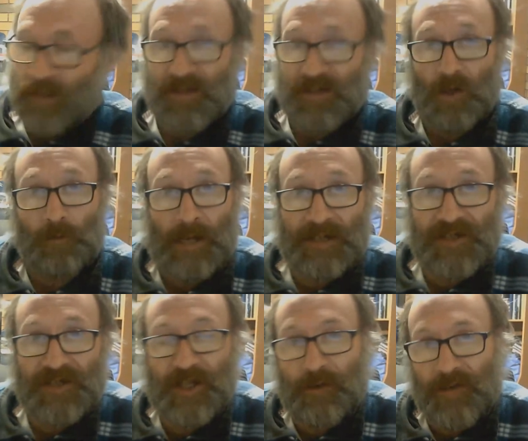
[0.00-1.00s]
It's old
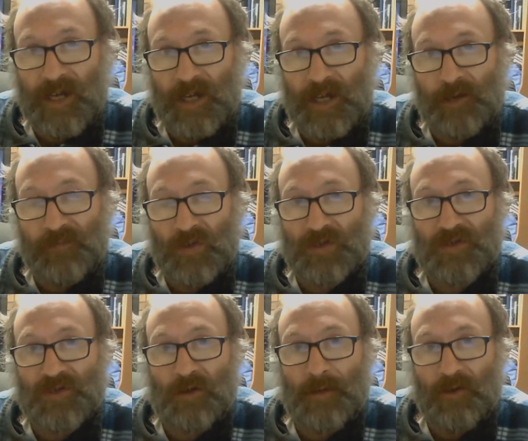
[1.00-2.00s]
mate's Q&A and
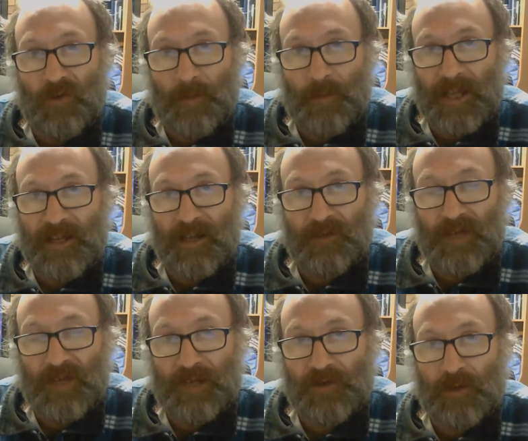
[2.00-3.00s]
advice time here at the Backyard
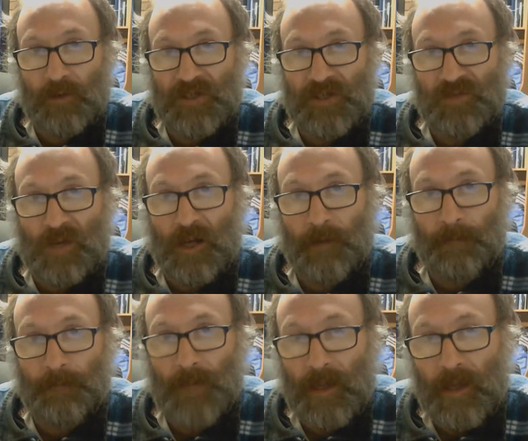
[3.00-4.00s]
Tech Channel. This
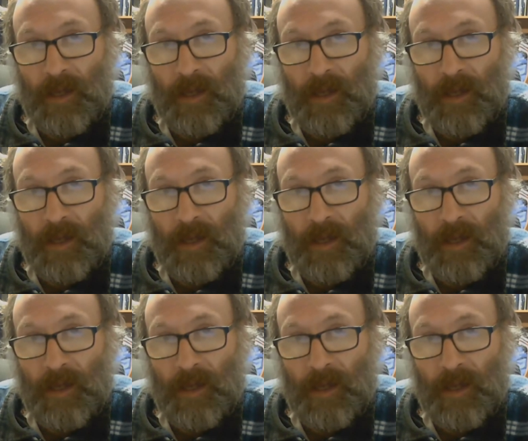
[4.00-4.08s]
one,